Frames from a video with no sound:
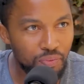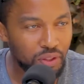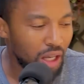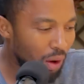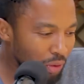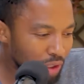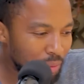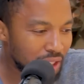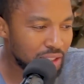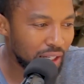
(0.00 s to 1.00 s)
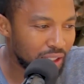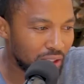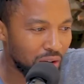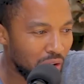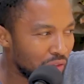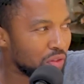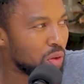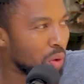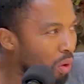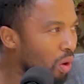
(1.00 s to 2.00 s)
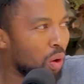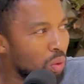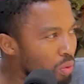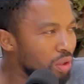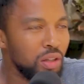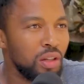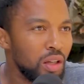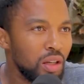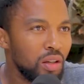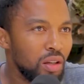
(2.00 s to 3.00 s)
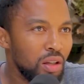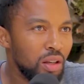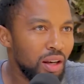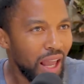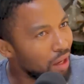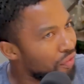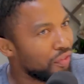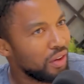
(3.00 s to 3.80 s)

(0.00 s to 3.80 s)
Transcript: How are you gonna be the sidekick of your own life?